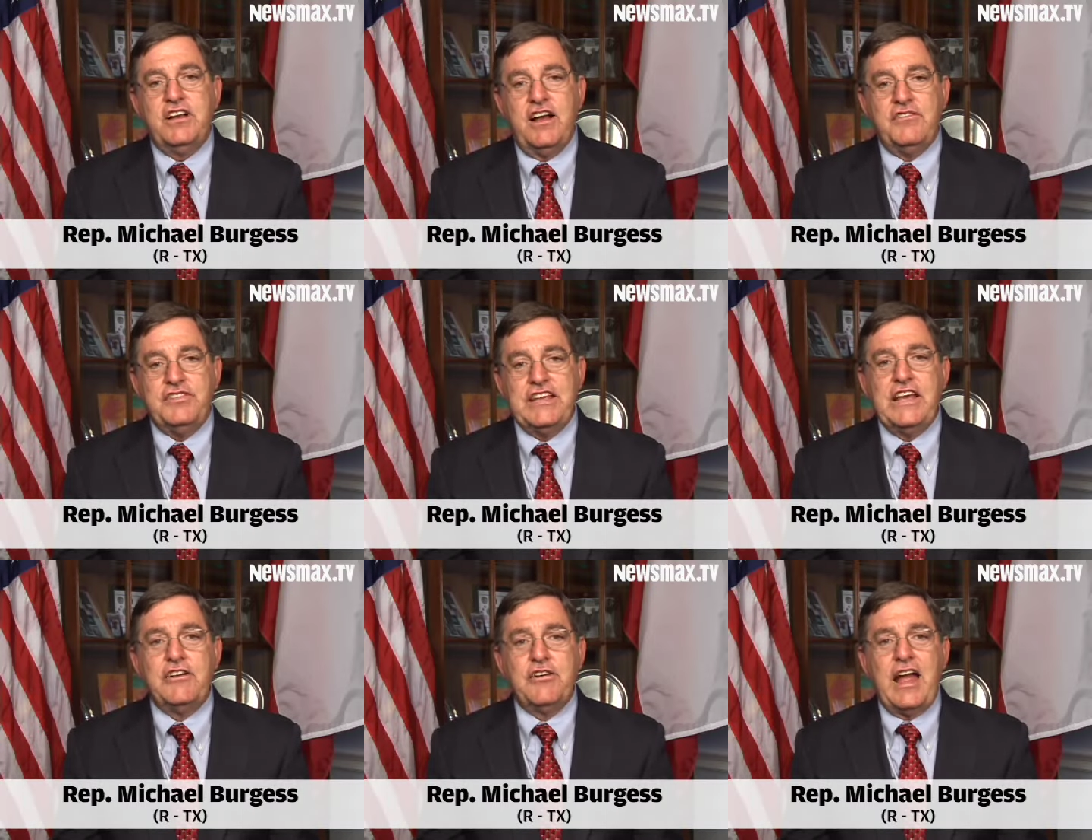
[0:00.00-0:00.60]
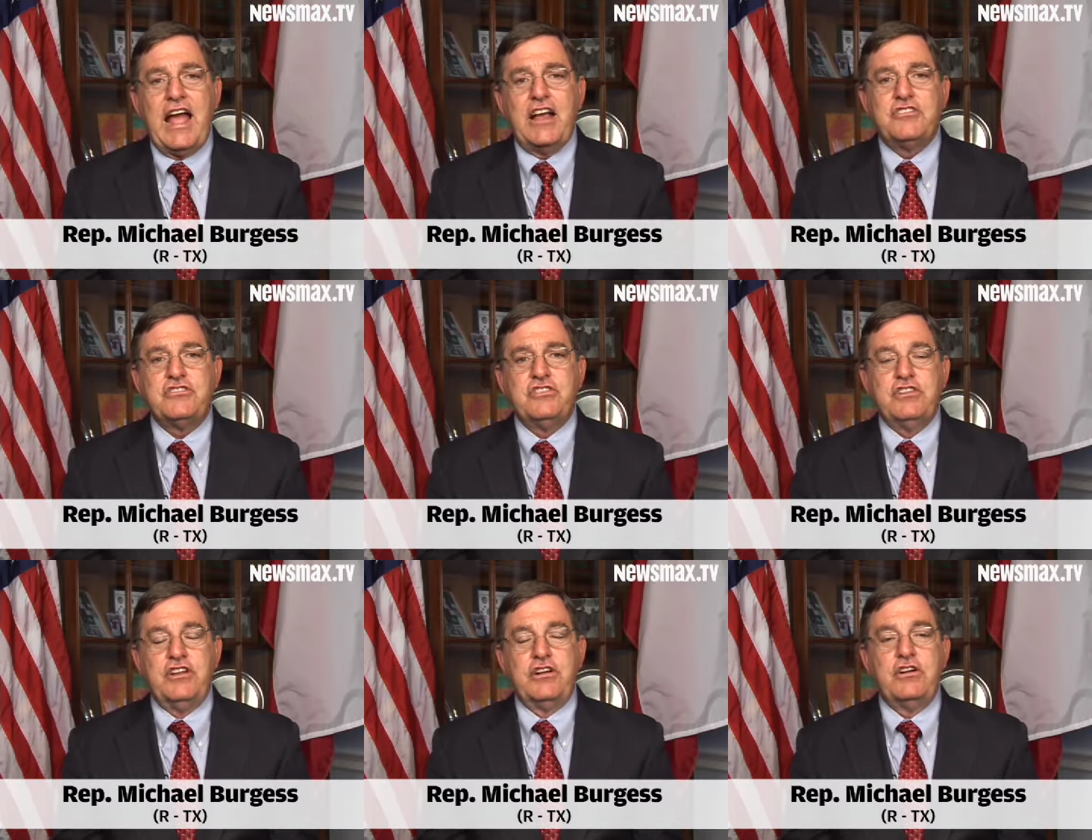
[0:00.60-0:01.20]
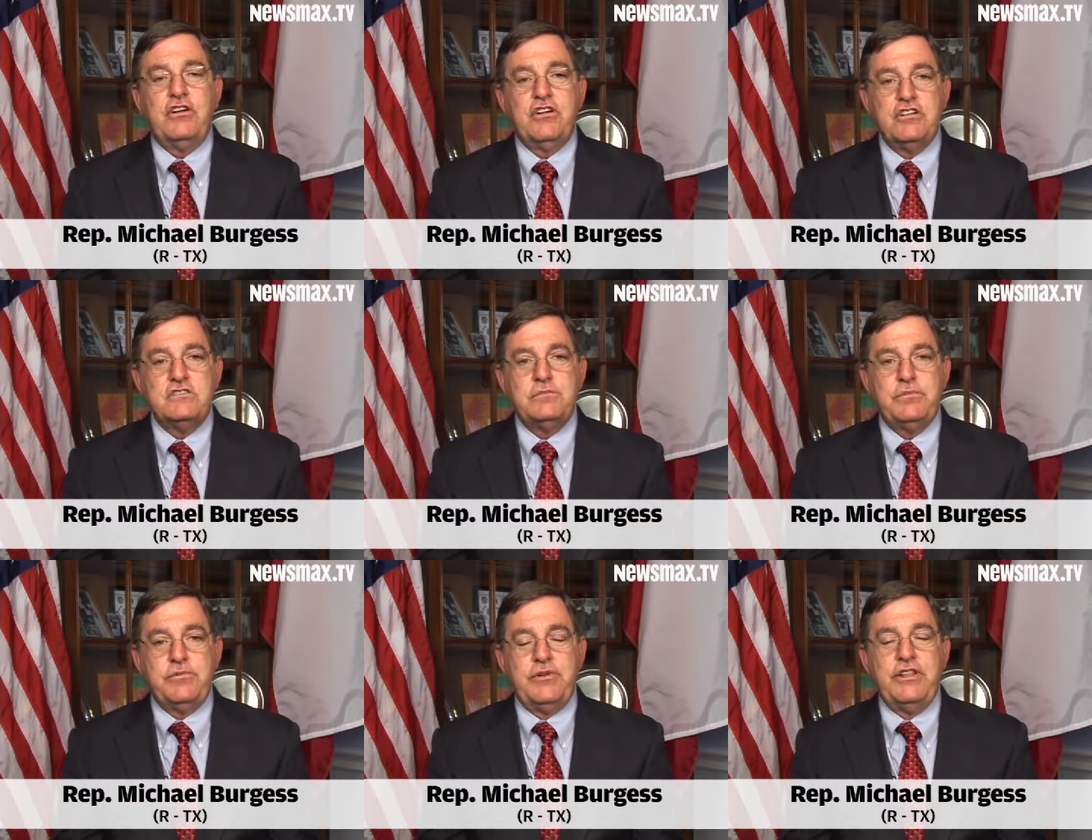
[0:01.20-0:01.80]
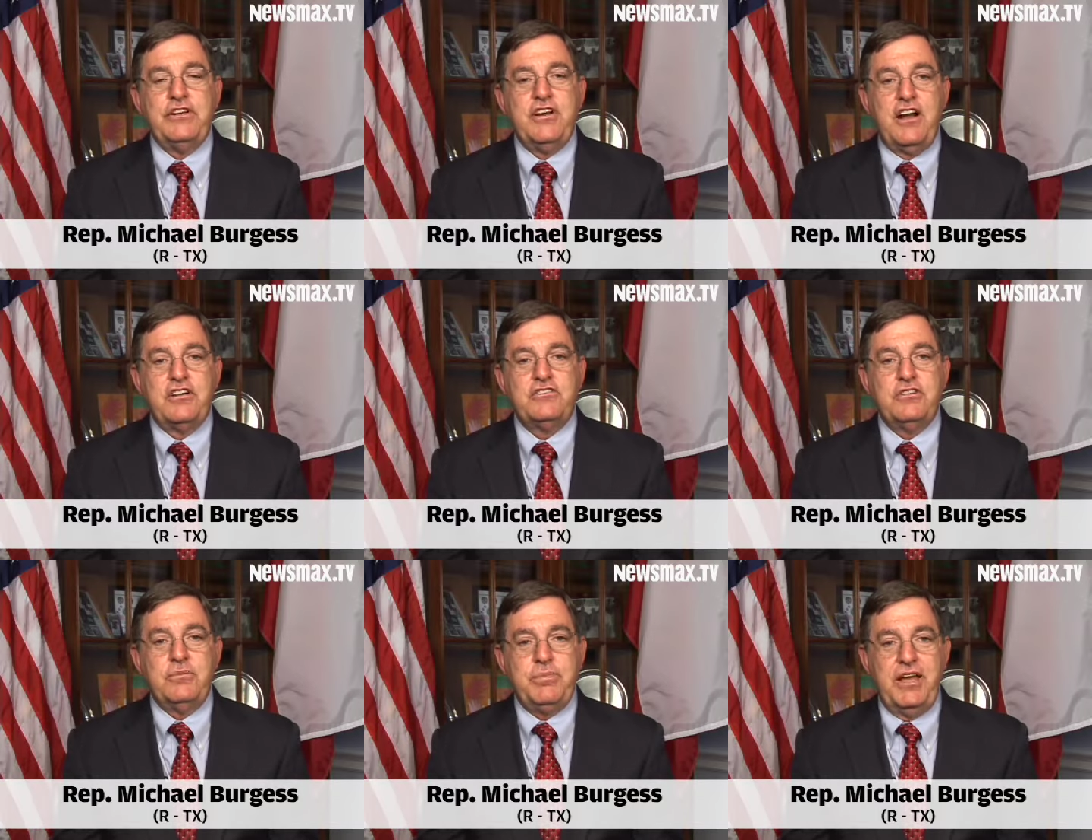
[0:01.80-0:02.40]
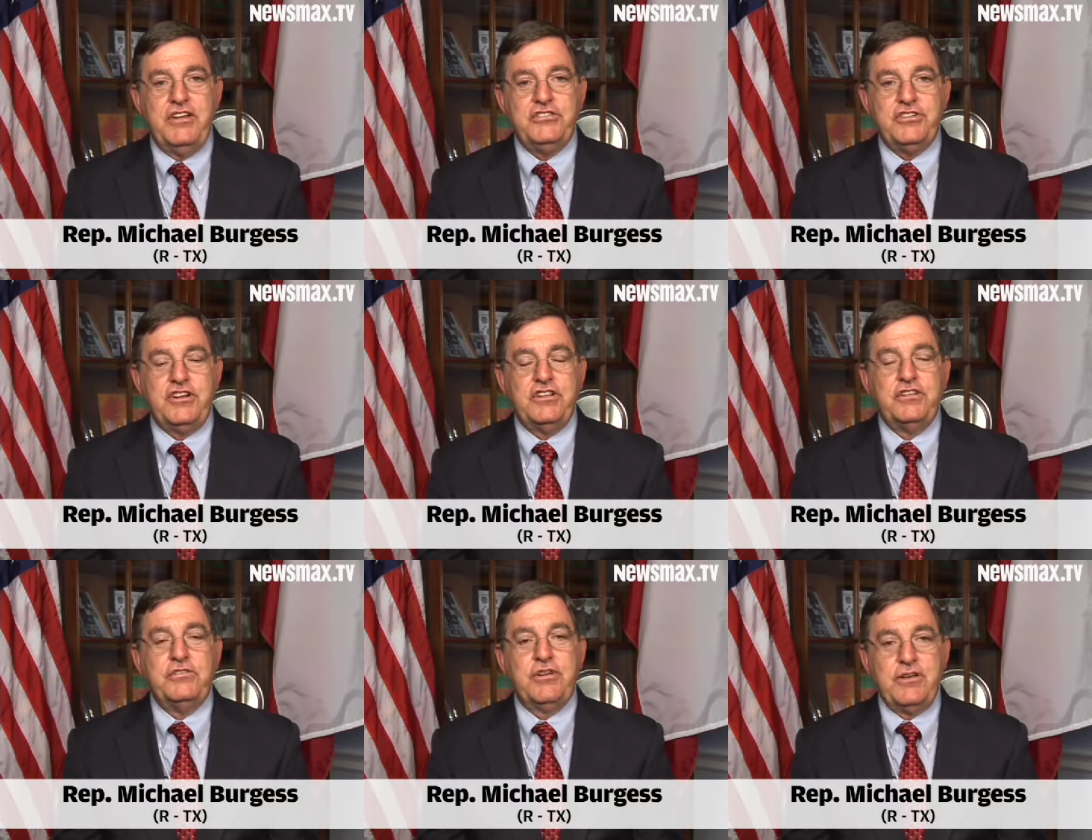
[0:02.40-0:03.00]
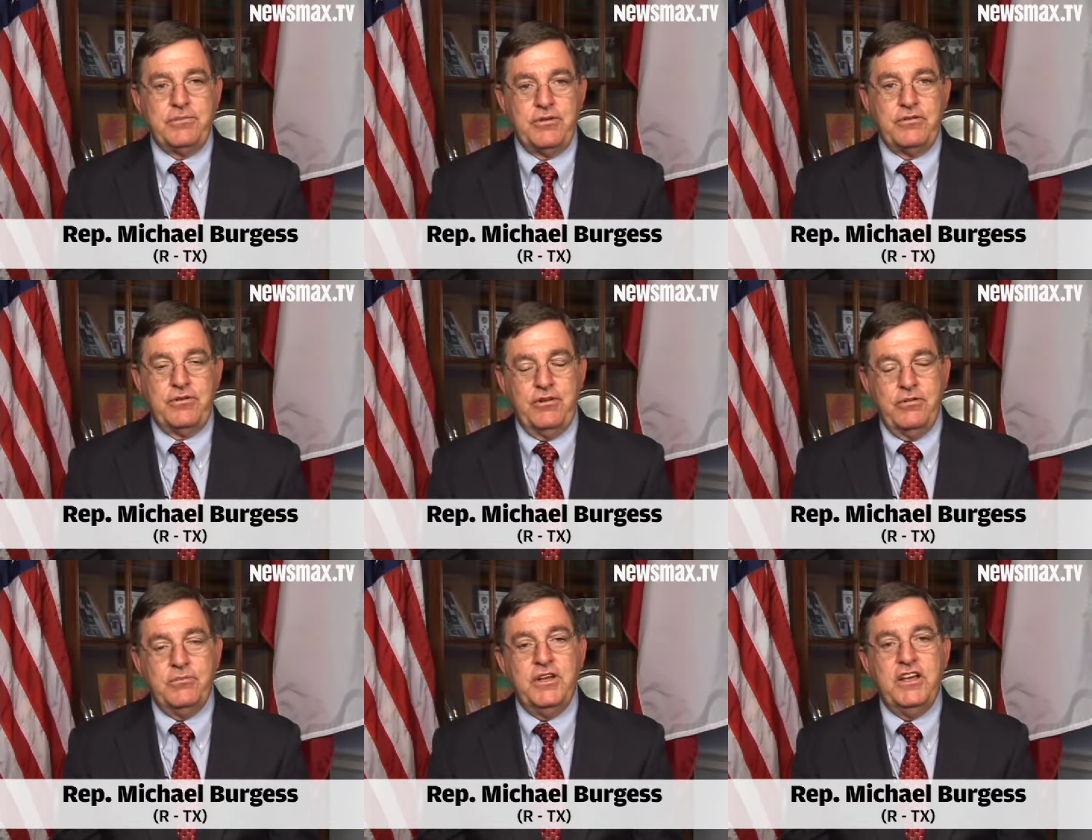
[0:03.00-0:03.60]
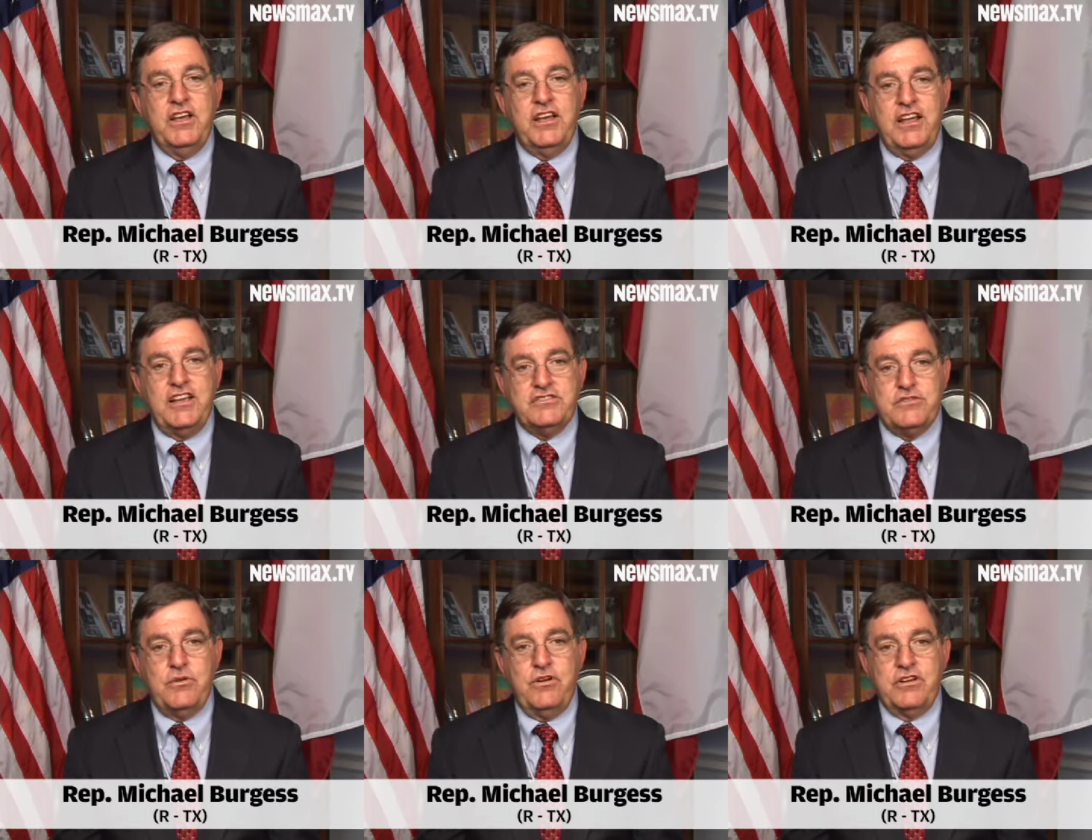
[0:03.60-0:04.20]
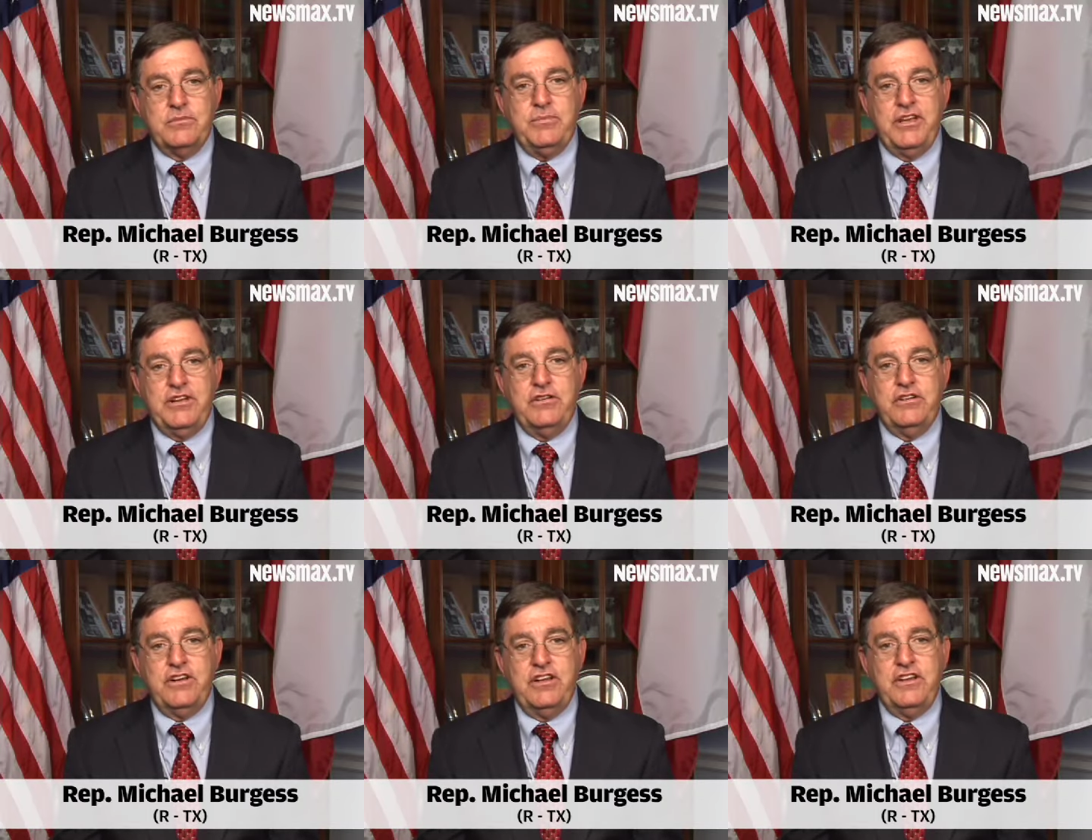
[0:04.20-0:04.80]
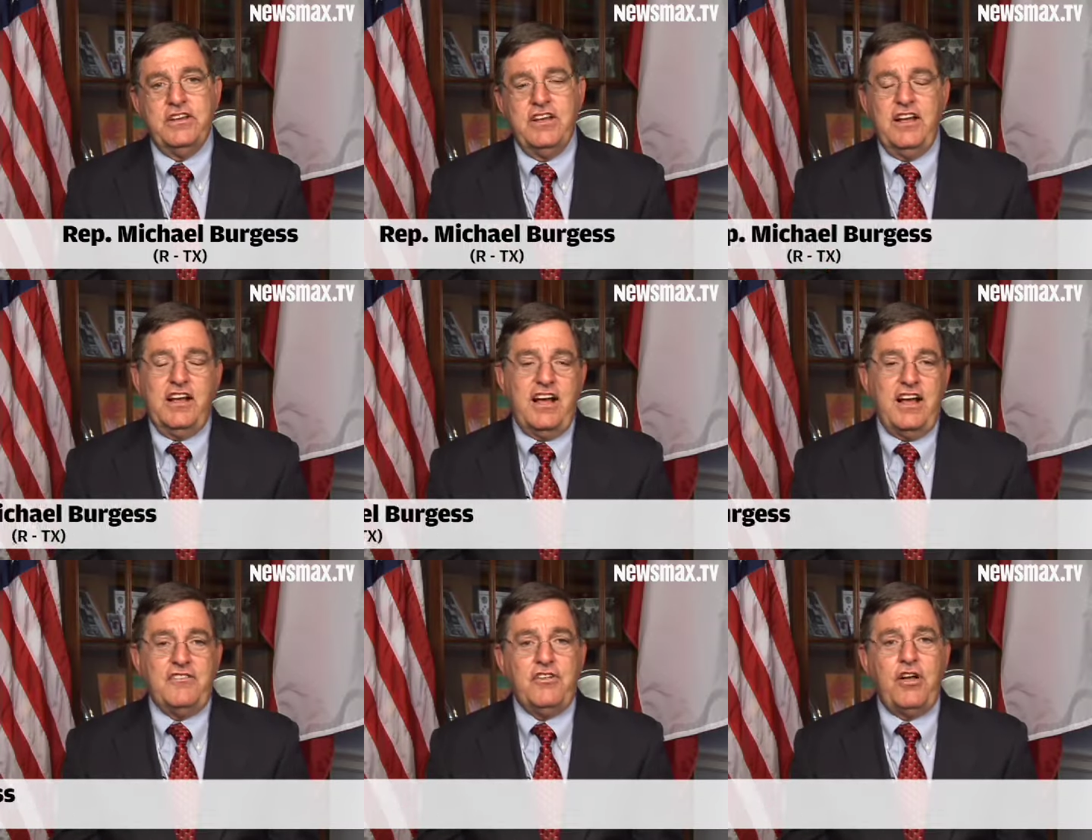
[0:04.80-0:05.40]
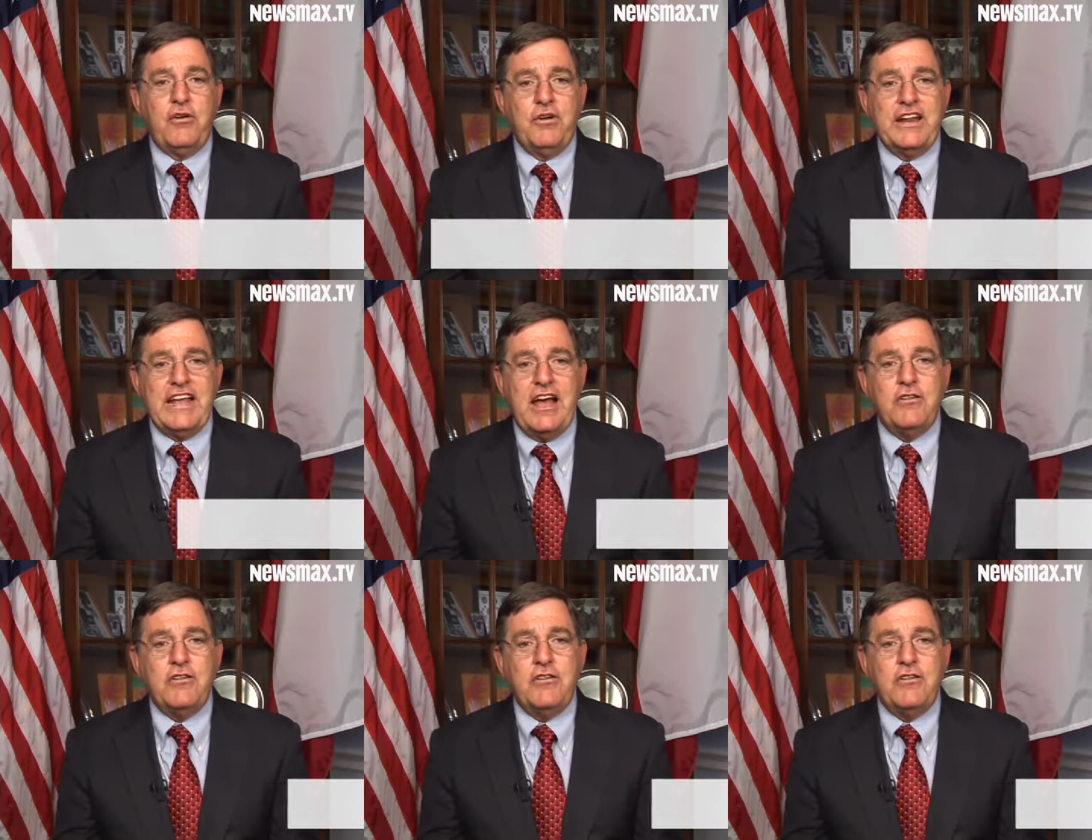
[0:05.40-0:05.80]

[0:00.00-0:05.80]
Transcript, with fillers: of the interaction that occurs between the doctor and patient in the treatment room is going to be good. I've already